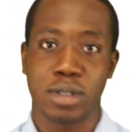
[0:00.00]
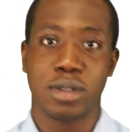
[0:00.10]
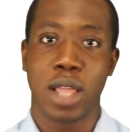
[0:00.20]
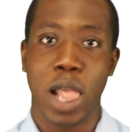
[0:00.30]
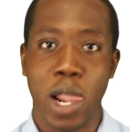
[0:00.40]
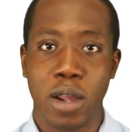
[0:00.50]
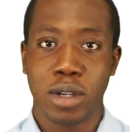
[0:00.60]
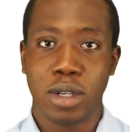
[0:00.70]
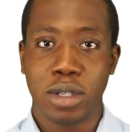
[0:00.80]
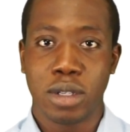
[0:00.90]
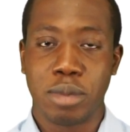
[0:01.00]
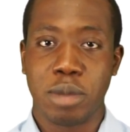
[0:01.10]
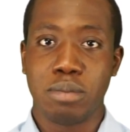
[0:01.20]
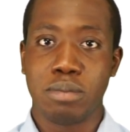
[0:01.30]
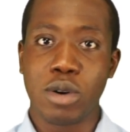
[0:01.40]
I
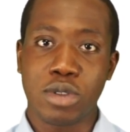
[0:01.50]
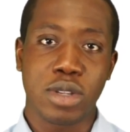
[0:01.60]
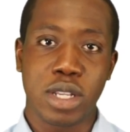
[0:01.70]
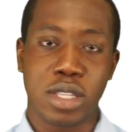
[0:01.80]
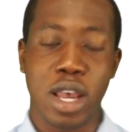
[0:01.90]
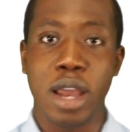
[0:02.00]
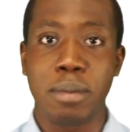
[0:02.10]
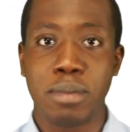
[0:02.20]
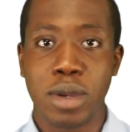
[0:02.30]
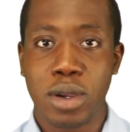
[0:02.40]
mean, most of the time